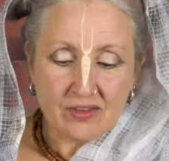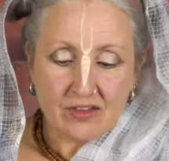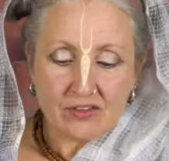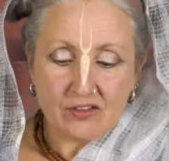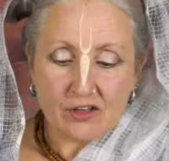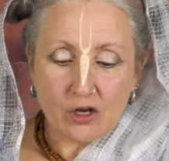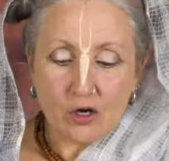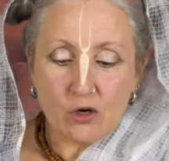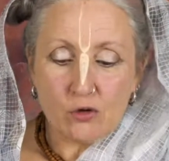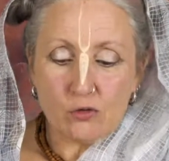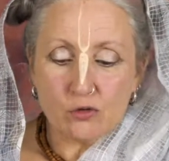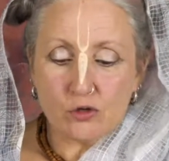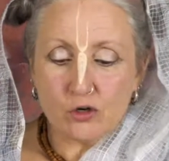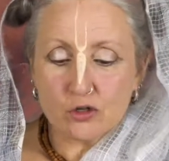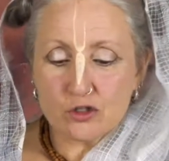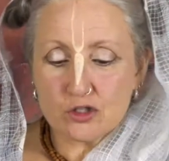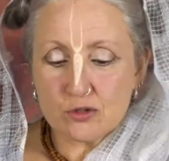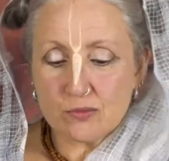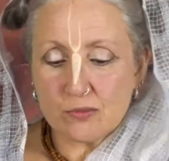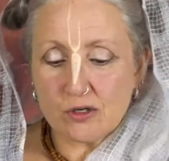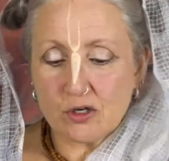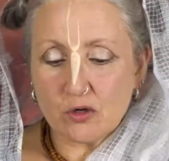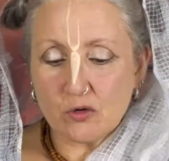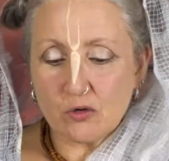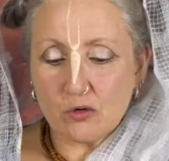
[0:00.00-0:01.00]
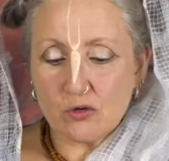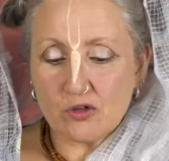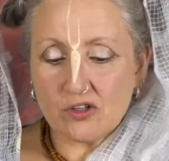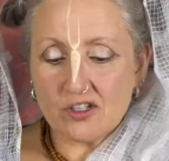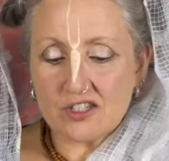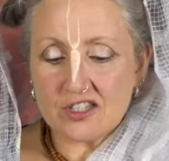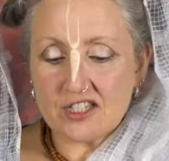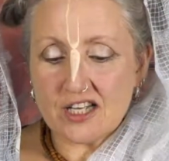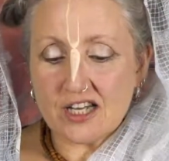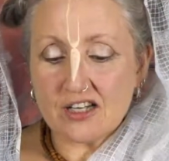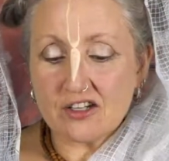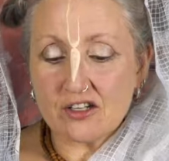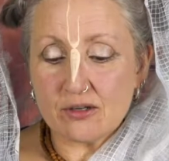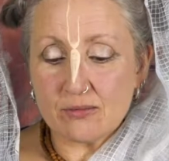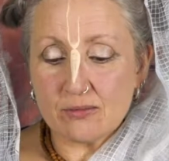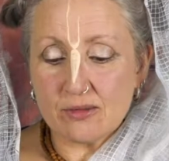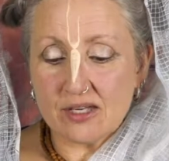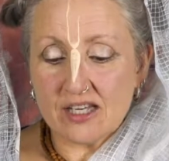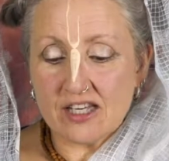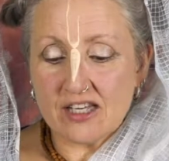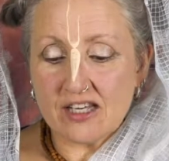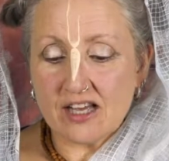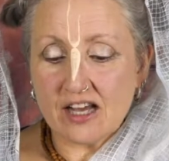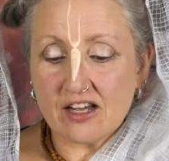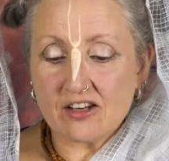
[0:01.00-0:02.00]
The whole cosmic order is under
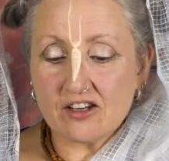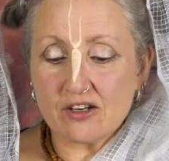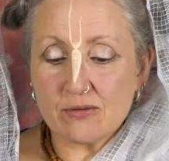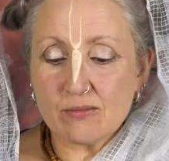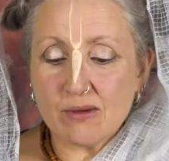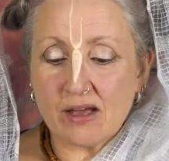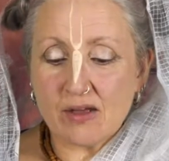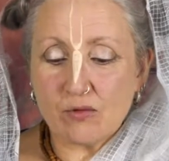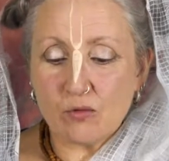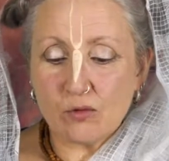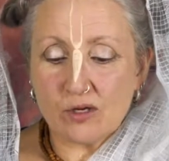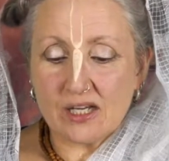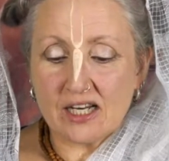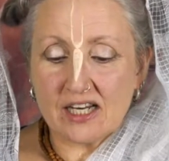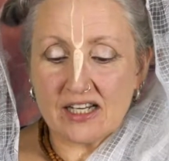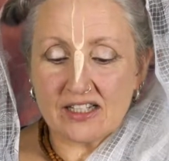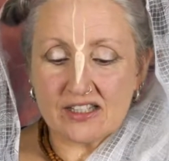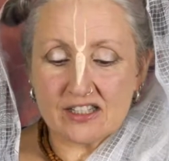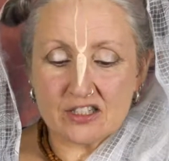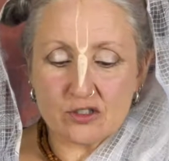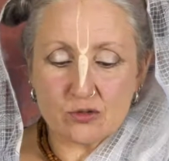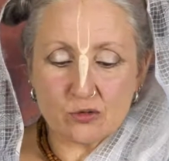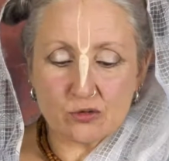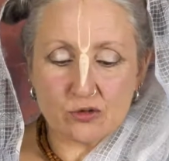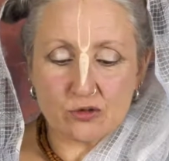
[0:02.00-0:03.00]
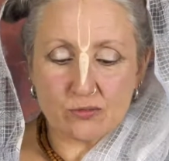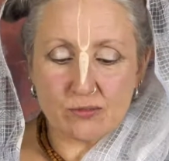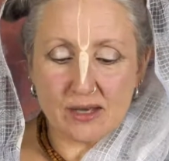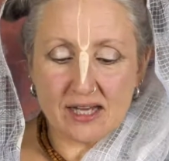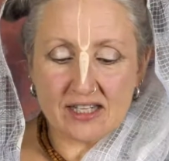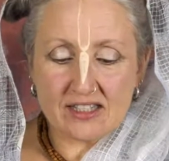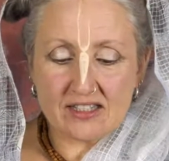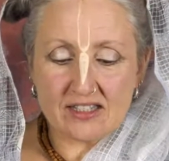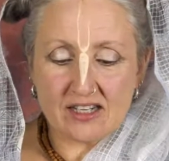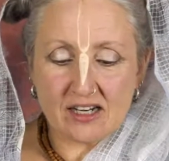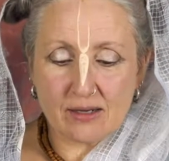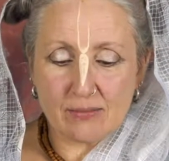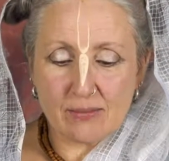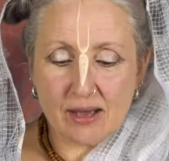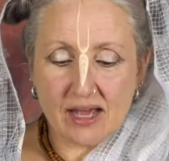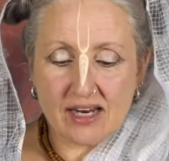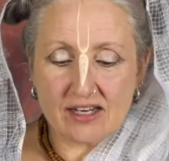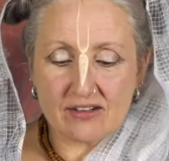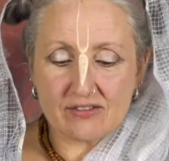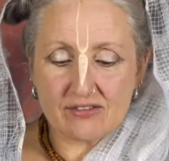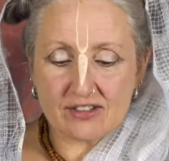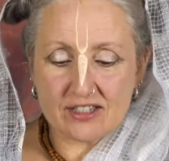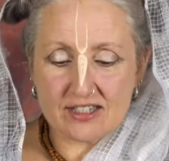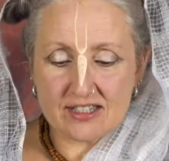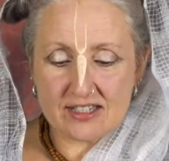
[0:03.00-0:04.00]
me. Under my will, it is automatically
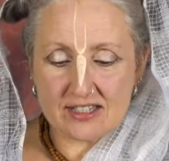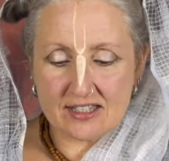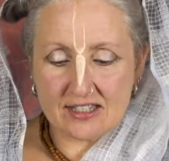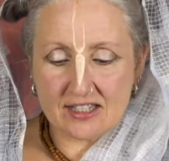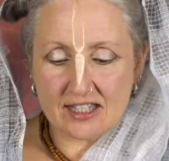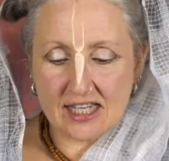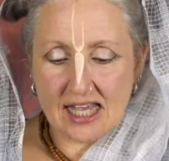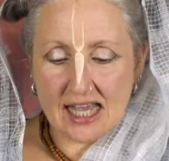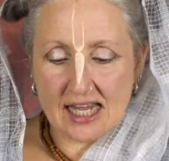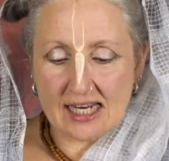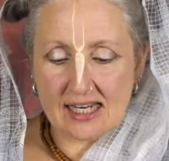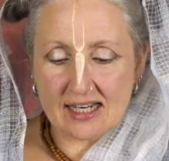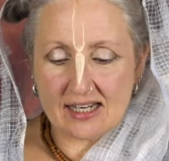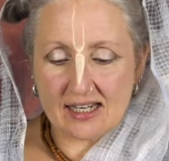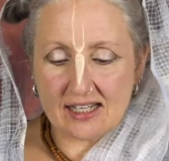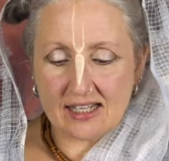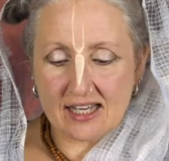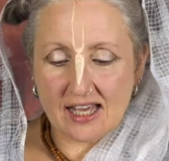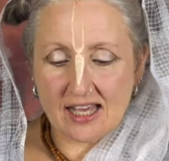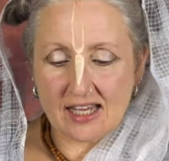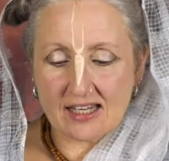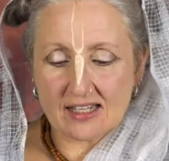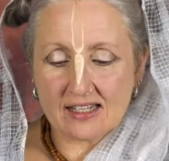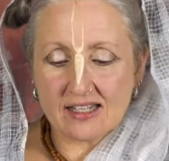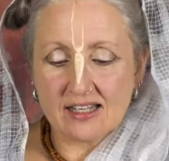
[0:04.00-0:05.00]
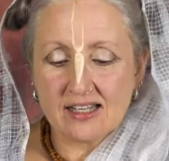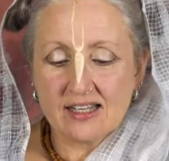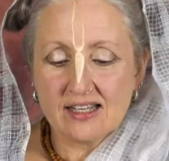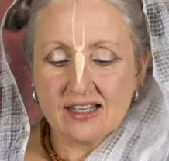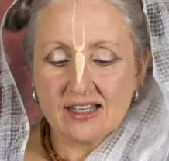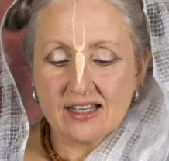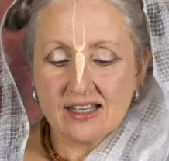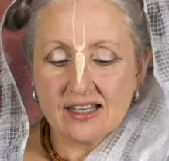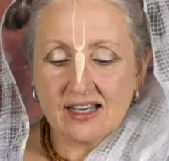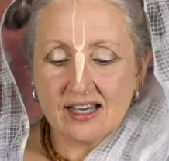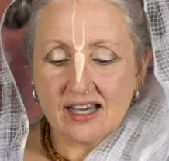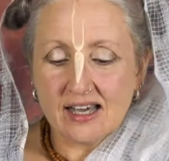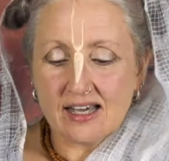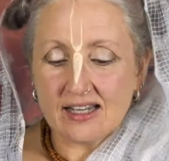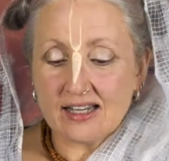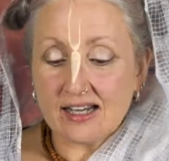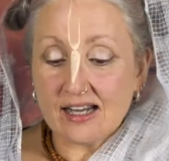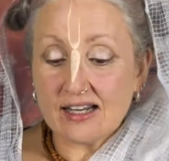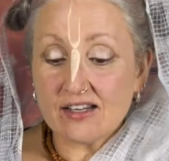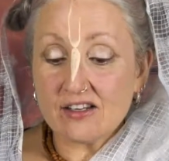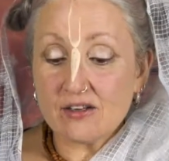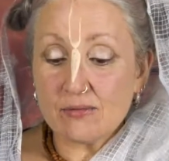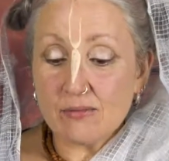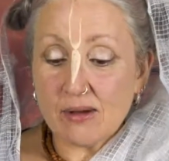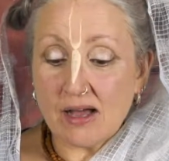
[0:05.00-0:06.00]
manifested again and again, and
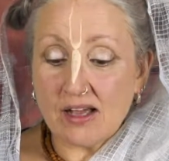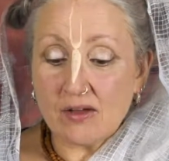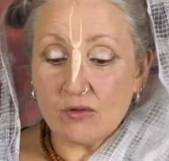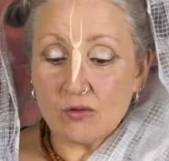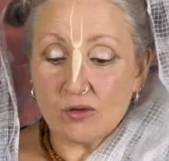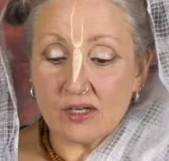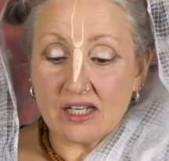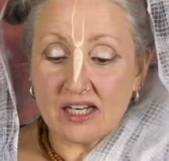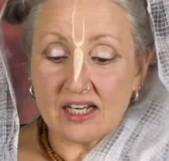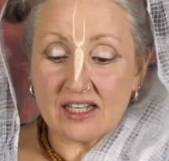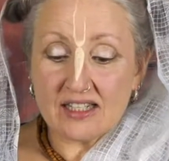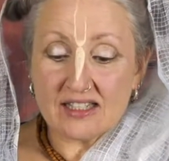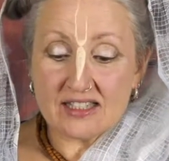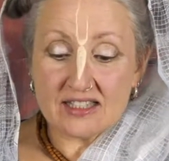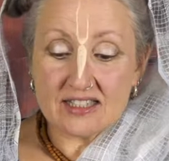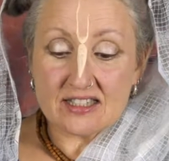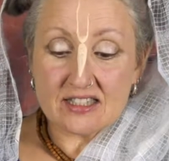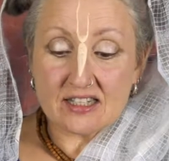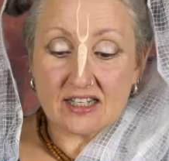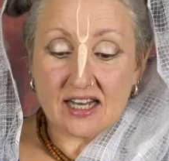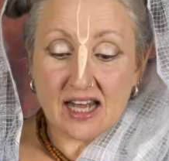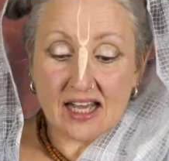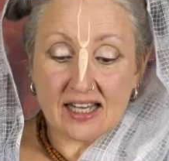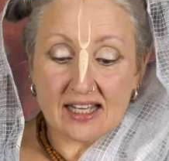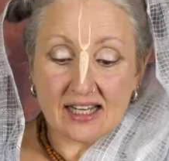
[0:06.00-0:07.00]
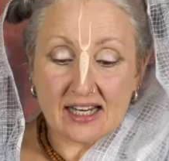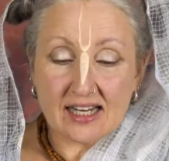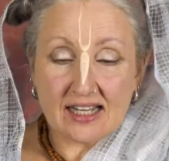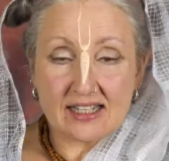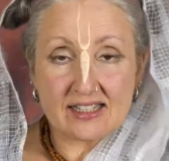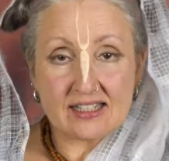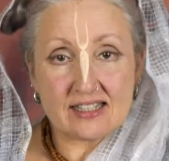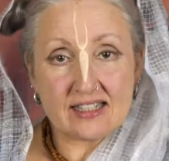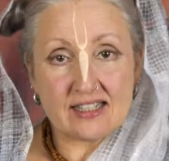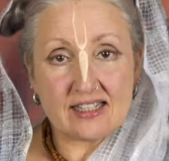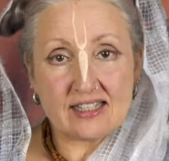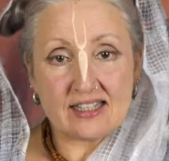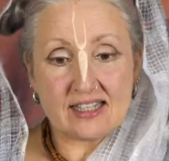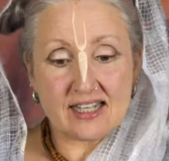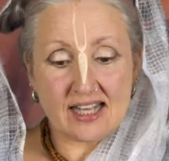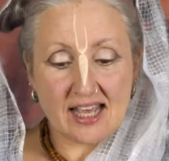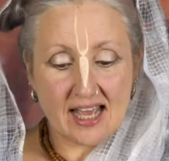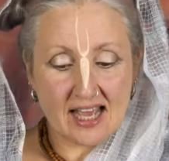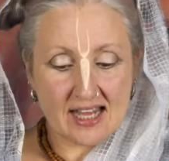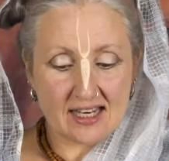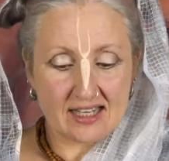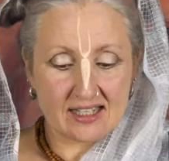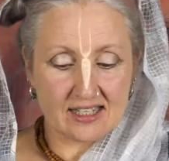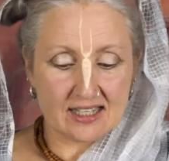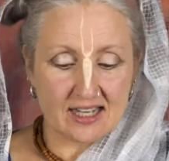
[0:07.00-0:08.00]
under my will, it is annihilated in the
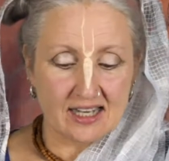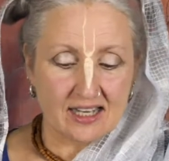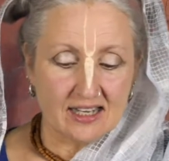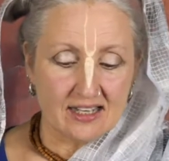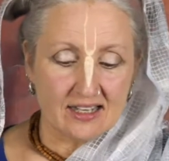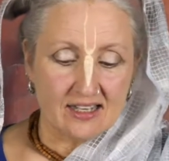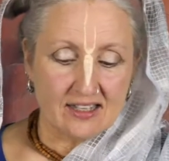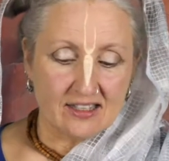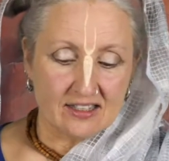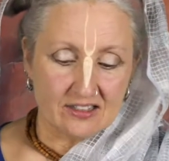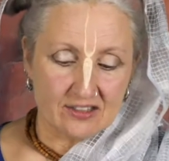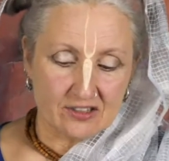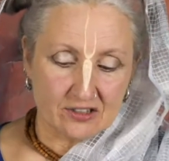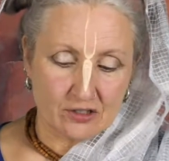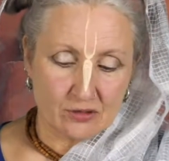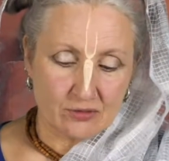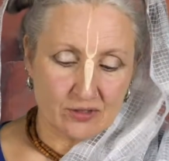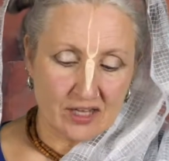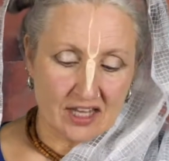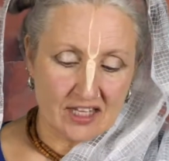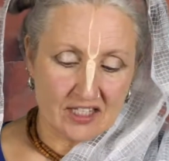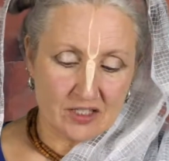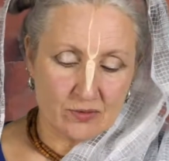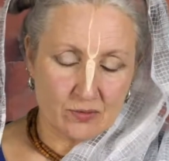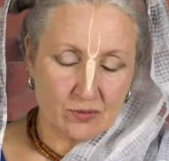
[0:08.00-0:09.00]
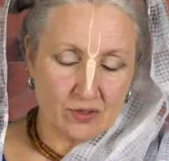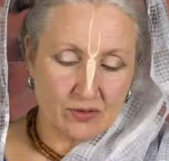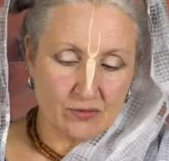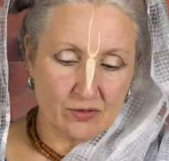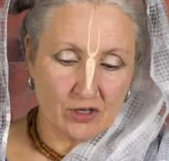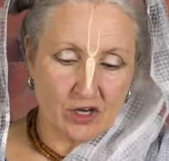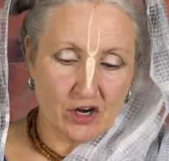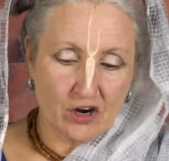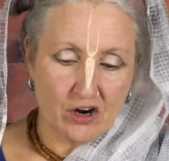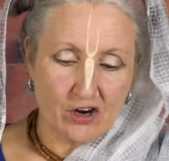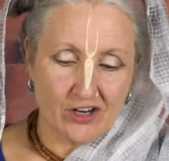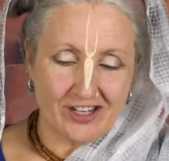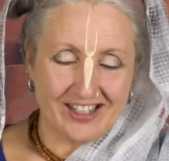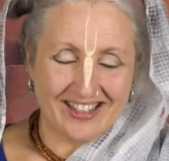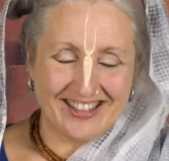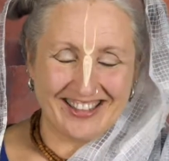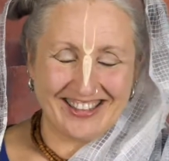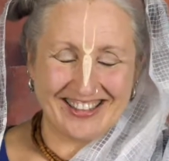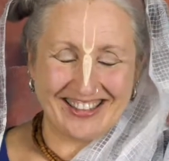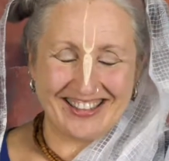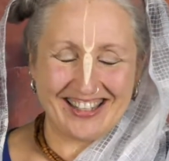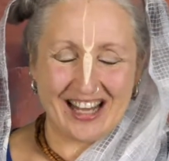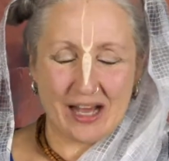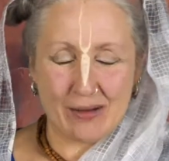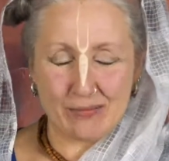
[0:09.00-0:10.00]
end. So that's where we are
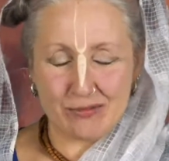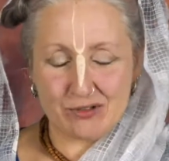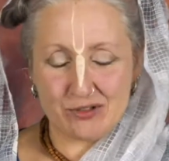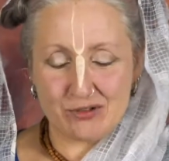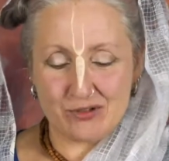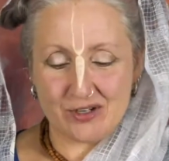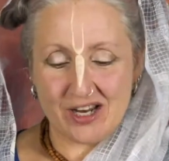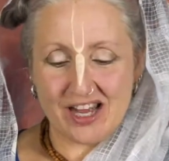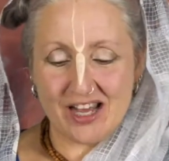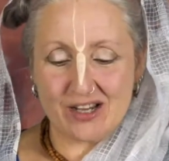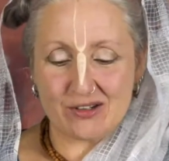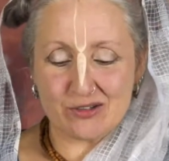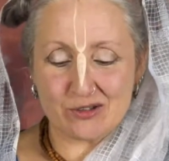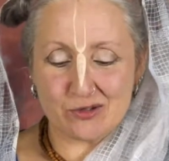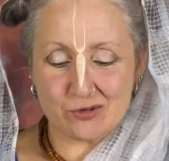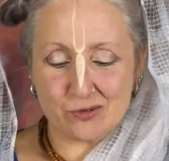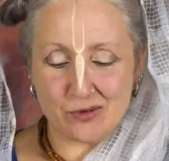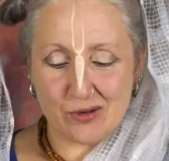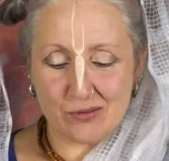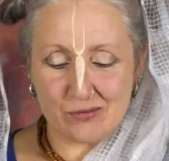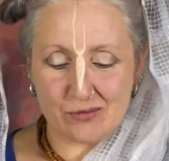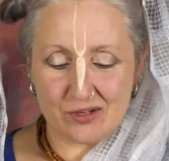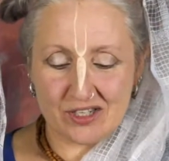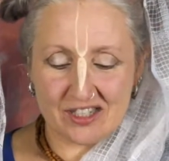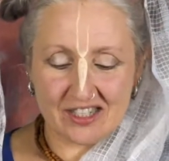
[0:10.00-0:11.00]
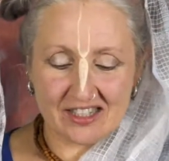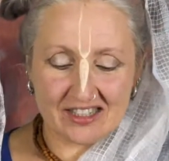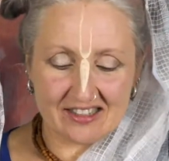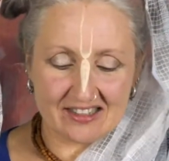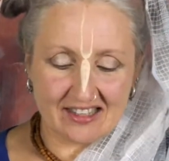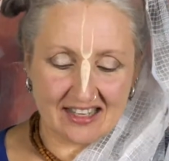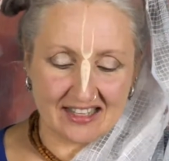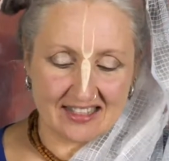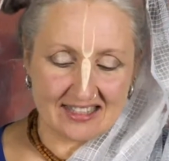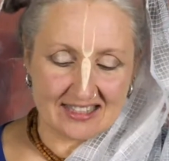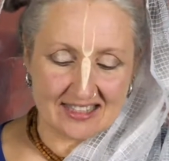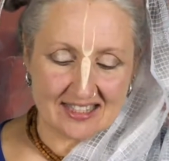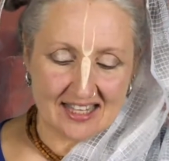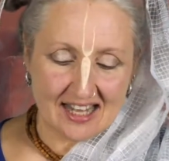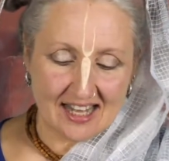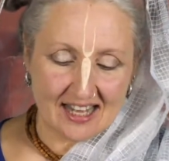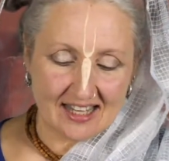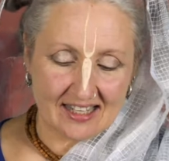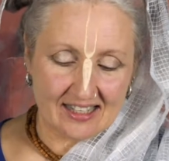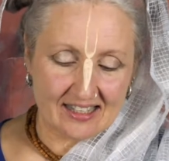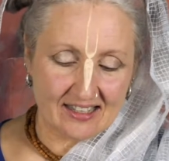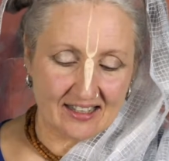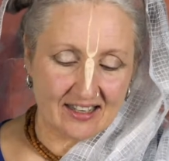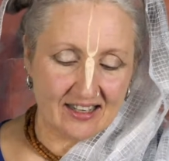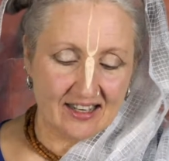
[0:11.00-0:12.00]
up to now. So I'm reading text
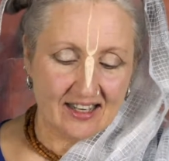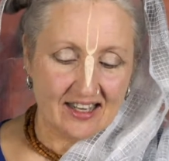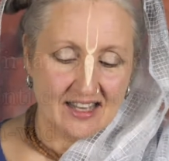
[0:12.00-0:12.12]
9.